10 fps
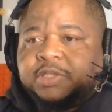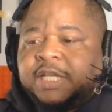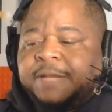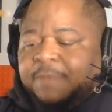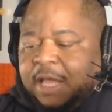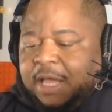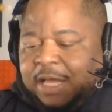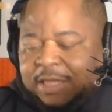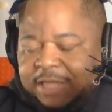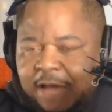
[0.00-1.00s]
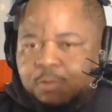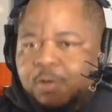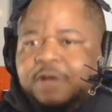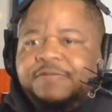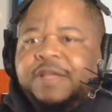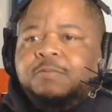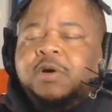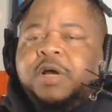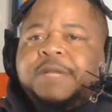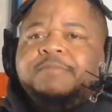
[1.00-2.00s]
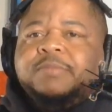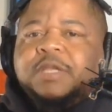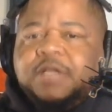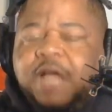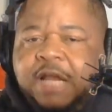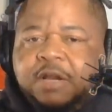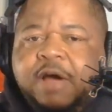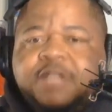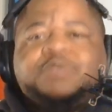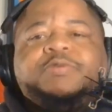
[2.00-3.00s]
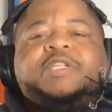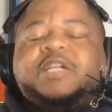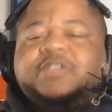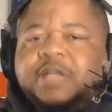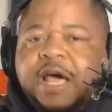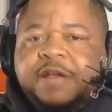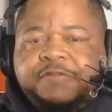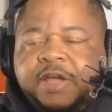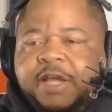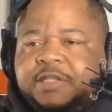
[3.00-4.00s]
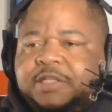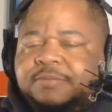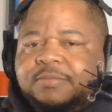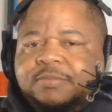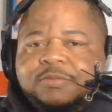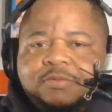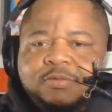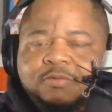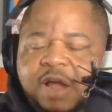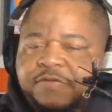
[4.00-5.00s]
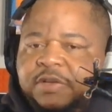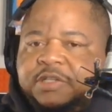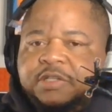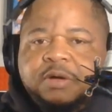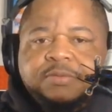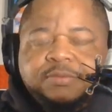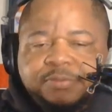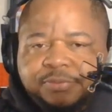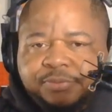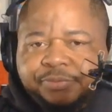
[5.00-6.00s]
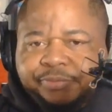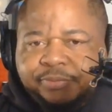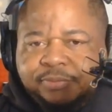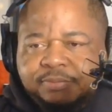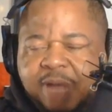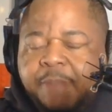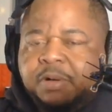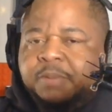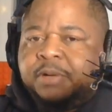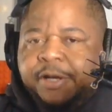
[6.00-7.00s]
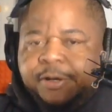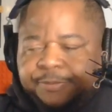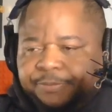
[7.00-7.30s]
See, that 1v1, I know Angel Reese has a lot of fans. Rightfully so. Popular player.